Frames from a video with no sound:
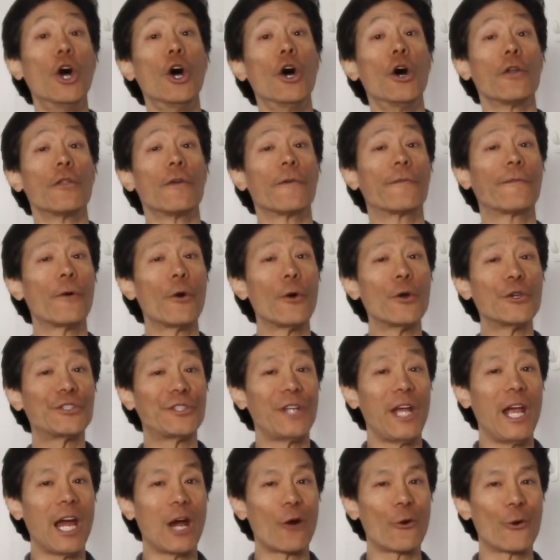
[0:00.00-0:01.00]
The first
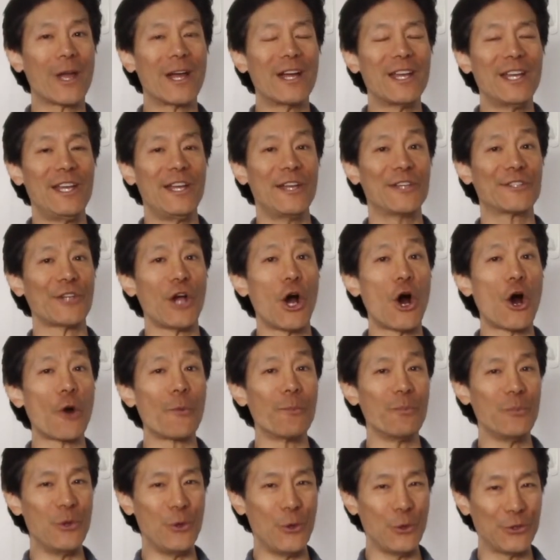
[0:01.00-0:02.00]
area is our
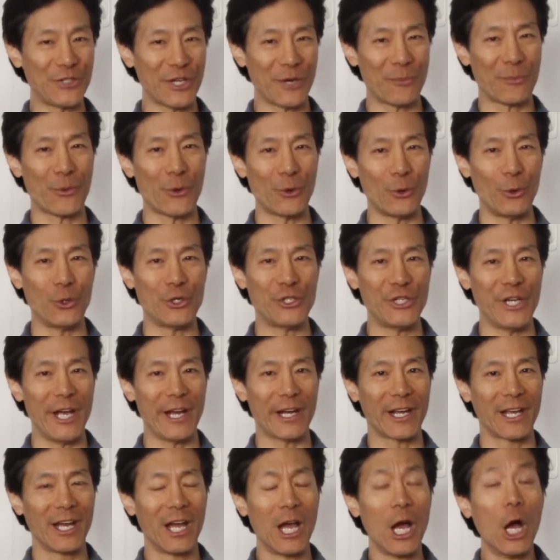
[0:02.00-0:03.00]
music
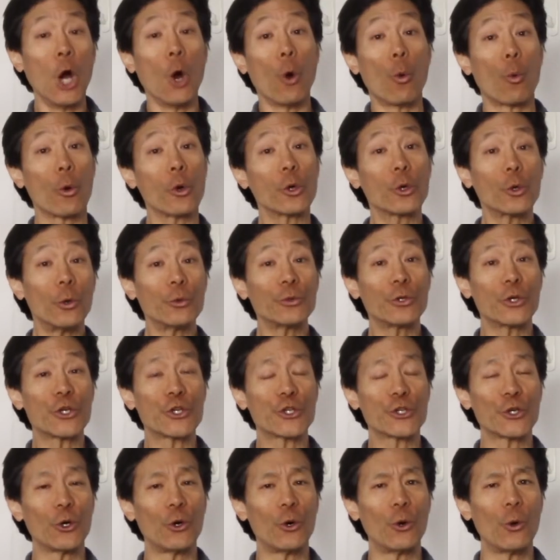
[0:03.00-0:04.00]
project. We're going to
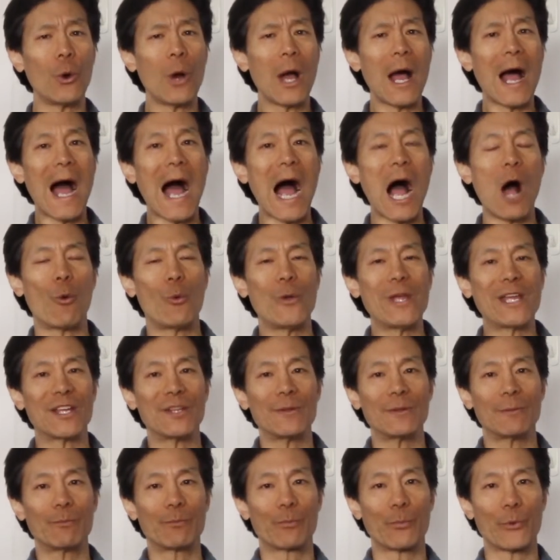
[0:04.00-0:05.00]
show how we
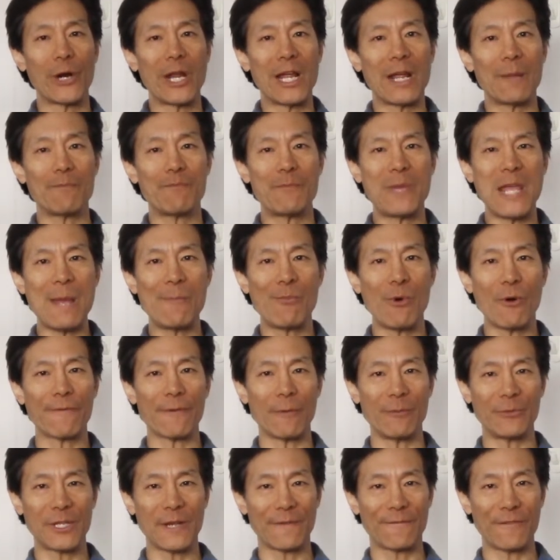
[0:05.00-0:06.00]
can bring people
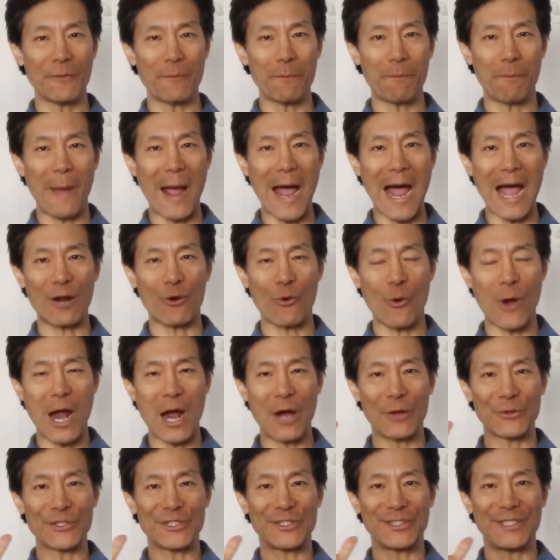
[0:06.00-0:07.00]
from different
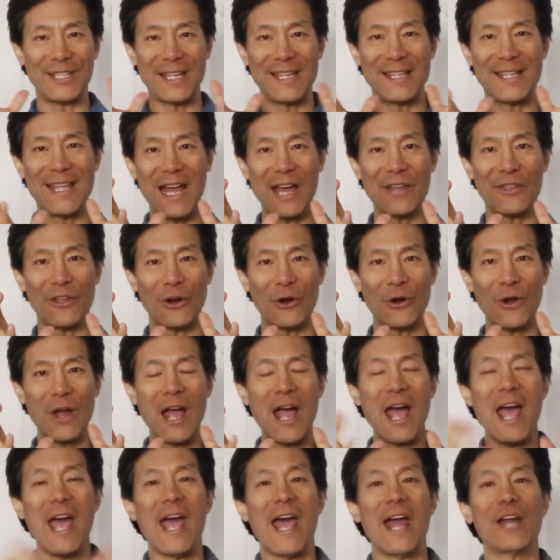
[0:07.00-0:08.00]
backgrounds together
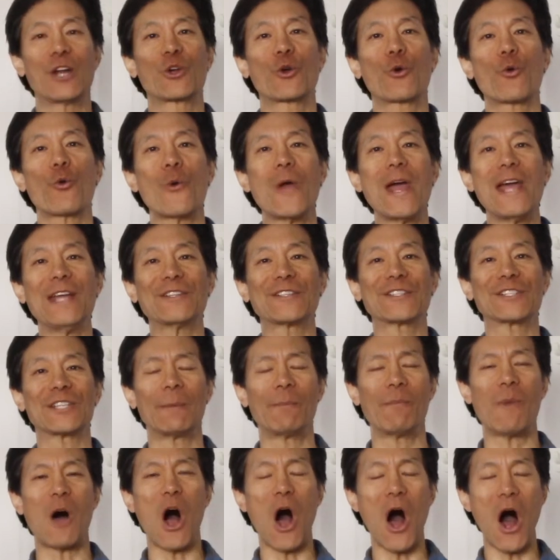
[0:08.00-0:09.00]
and create
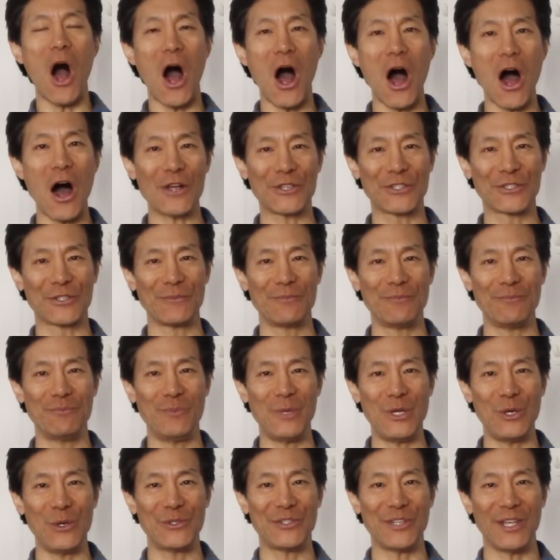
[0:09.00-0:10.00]
some awesome
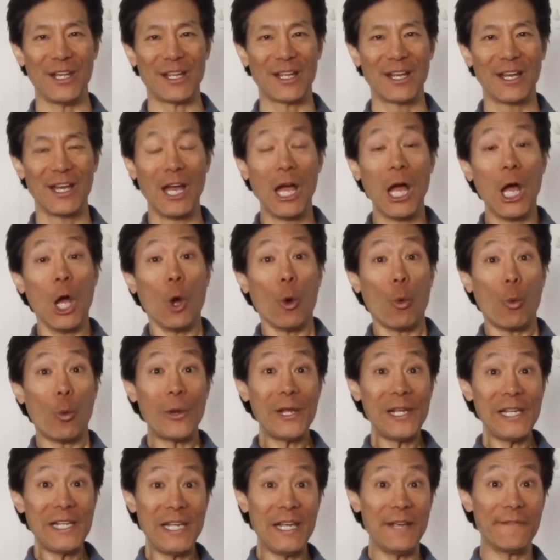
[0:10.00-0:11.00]
music. We
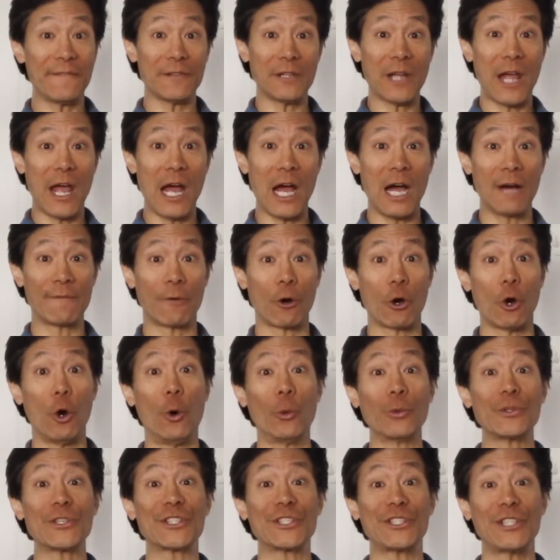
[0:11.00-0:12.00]
even have our
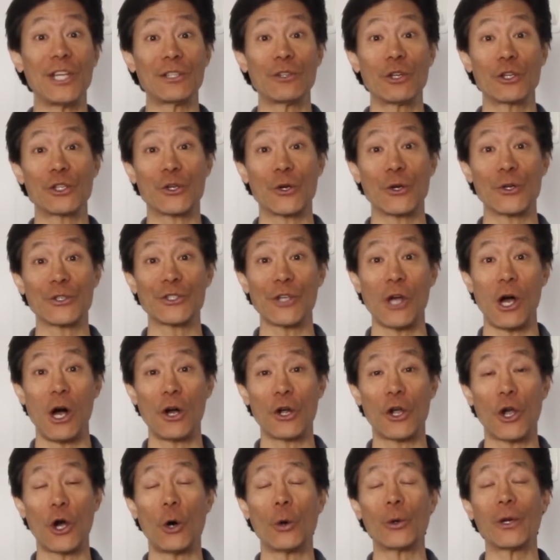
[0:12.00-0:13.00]
own signature
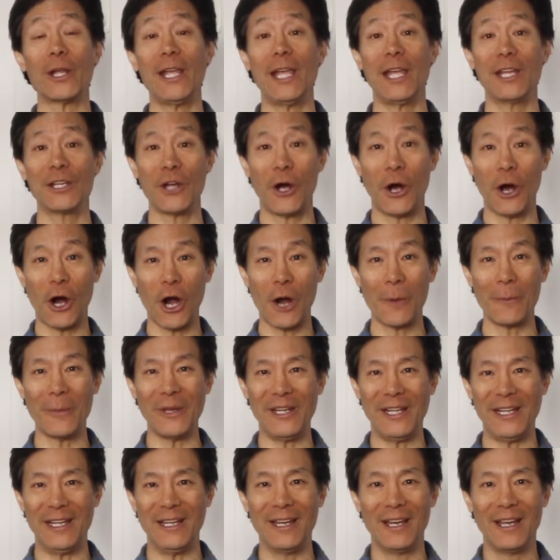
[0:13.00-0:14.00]
song called In
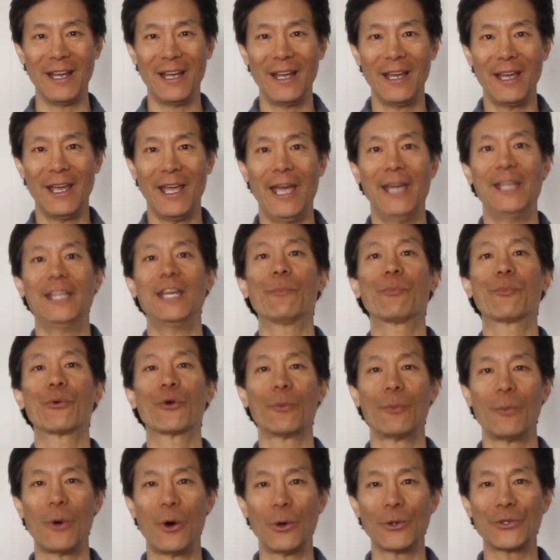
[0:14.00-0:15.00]
Harmony, and it
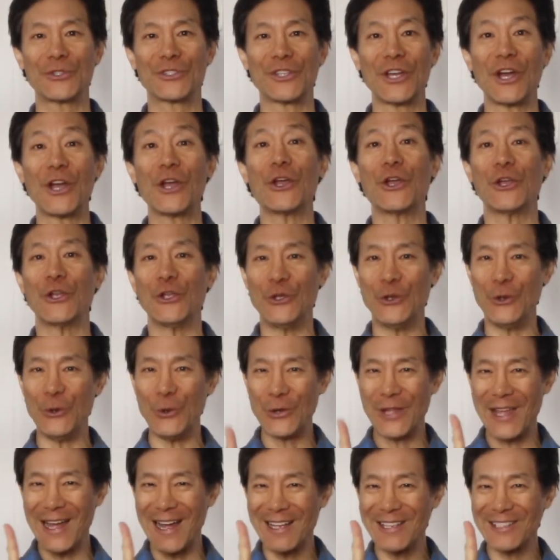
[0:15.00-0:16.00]
promotes, you
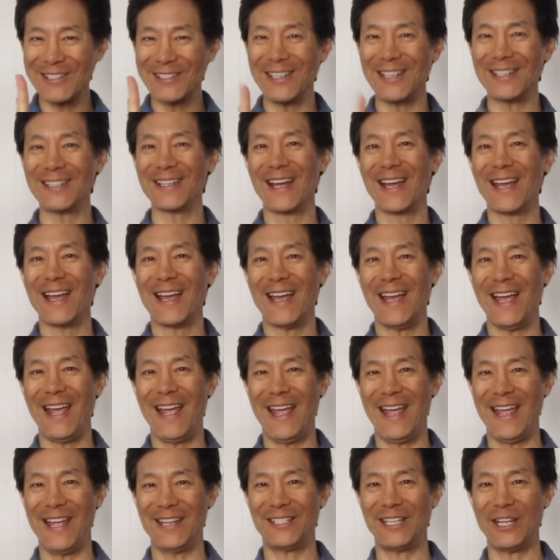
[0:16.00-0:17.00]
guessed it,
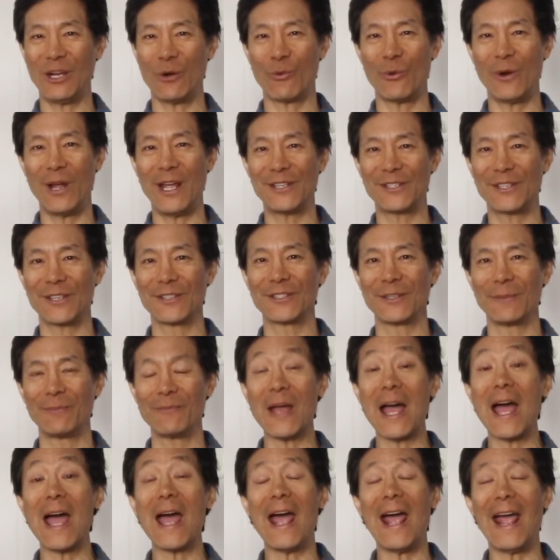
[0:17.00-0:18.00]

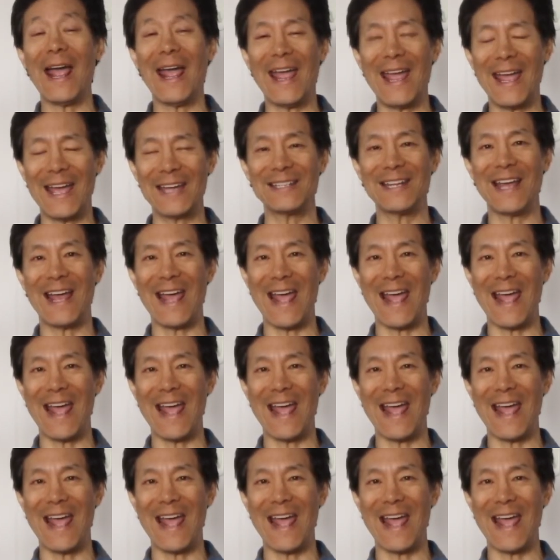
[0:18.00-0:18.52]
anti-racism and